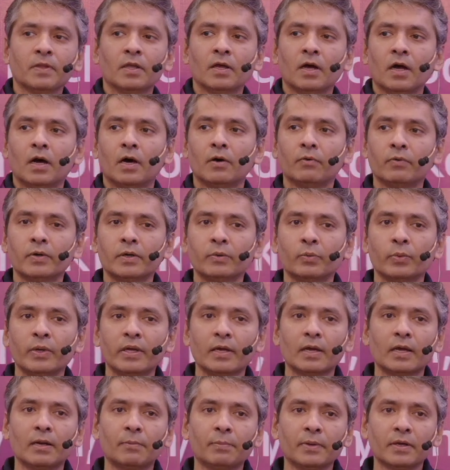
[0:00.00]
how are we
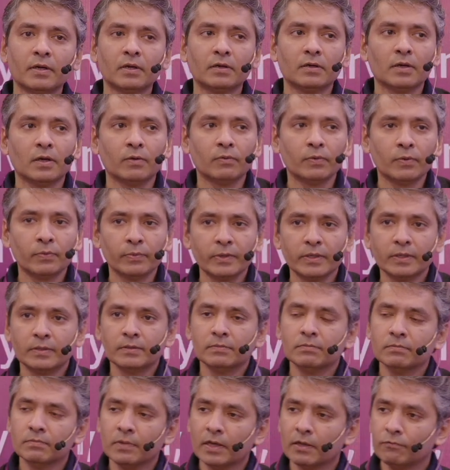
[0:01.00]
helping and how are we
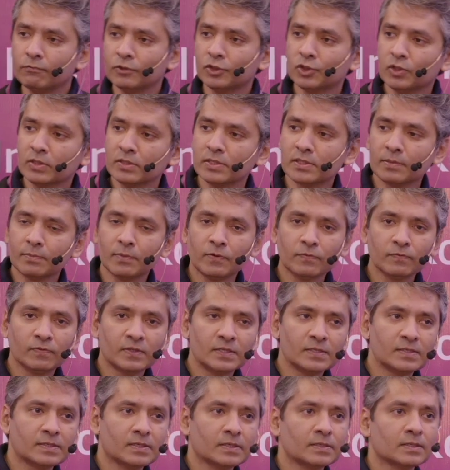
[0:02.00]
envisioning some of
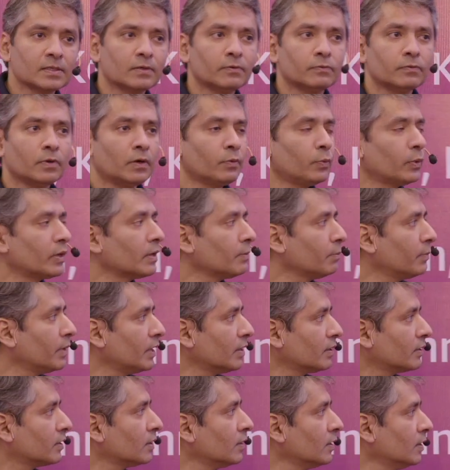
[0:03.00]
these things, how we can
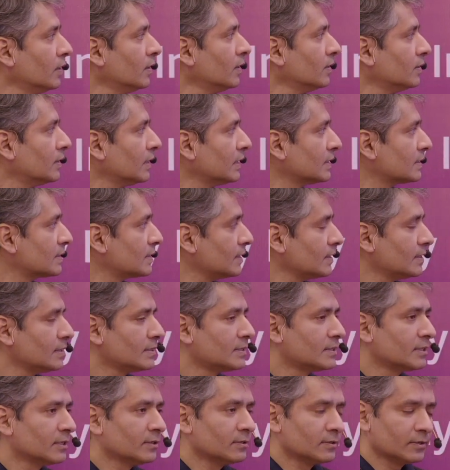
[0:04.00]
make things
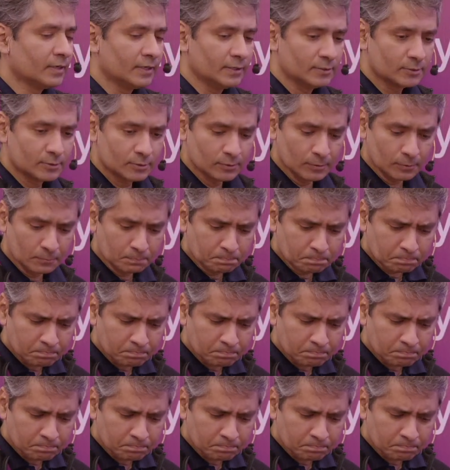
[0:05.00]
easier, right? So